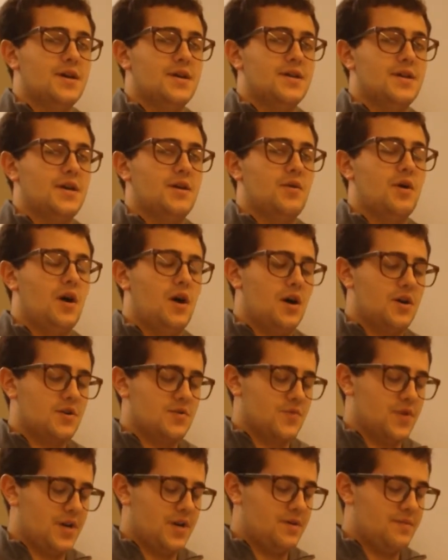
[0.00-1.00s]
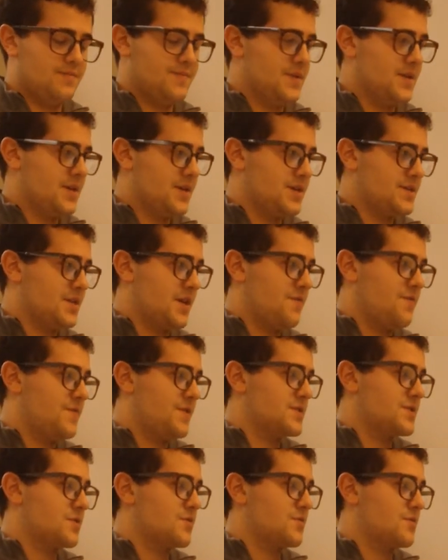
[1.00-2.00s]
Now, hardware is a
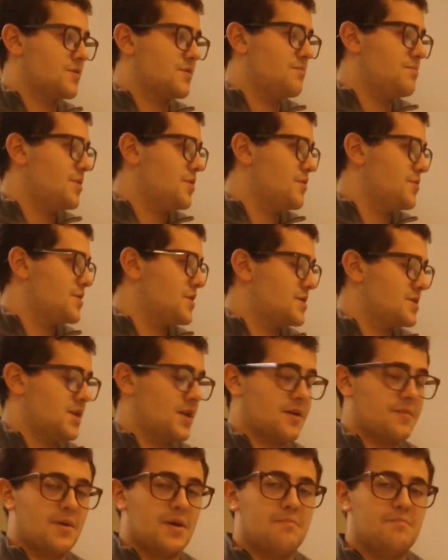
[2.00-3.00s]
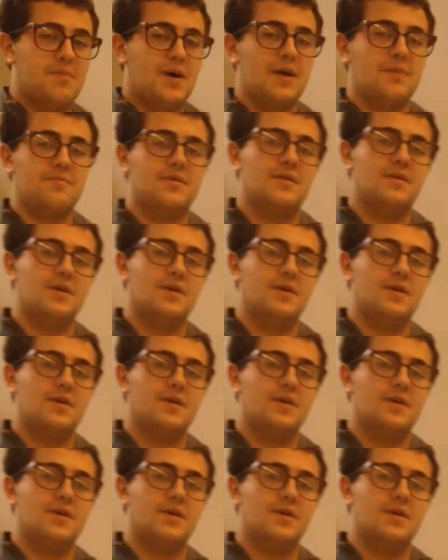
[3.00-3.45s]
physical component. It's like my pipe.